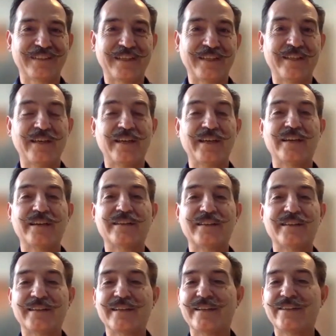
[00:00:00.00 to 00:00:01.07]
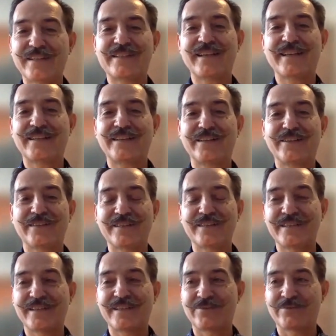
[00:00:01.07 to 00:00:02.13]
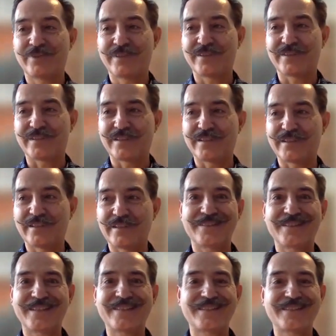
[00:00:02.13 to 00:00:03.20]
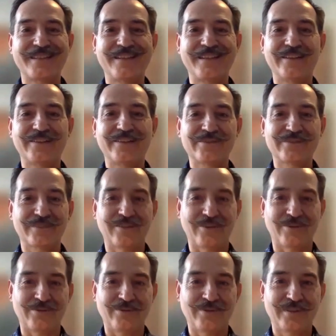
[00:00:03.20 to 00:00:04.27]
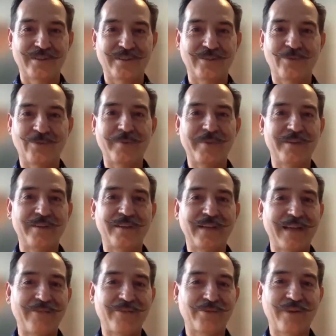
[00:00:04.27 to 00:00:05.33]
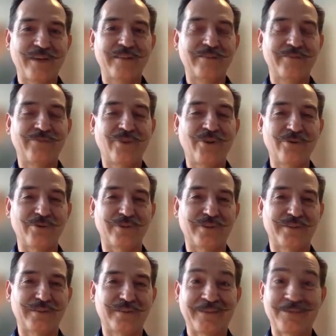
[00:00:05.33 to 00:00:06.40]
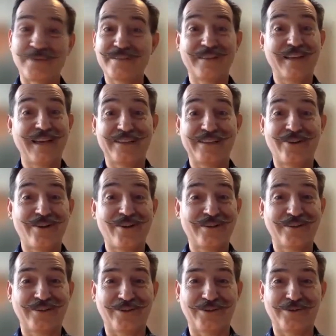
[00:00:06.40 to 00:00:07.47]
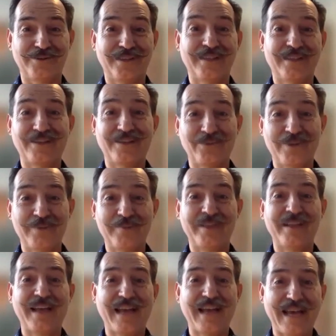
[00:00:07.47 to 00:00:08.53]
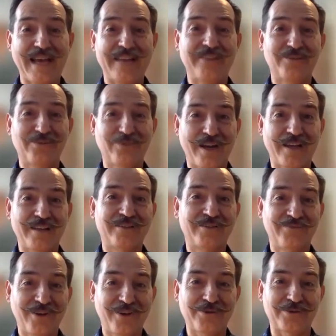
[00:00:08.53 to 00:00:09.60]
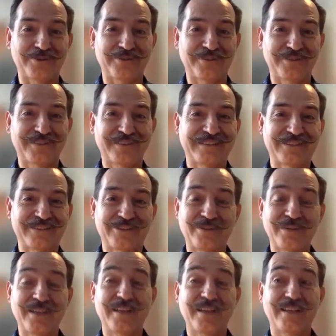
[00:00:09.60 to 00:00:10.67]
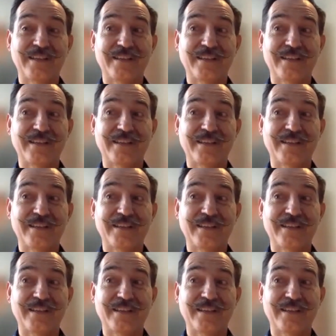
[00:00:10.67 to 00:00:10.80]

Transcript: like let's get clear, let's get real. 60 years ago, women didn't have the right to vote. It wasn't that long ago that women had the right to vote. So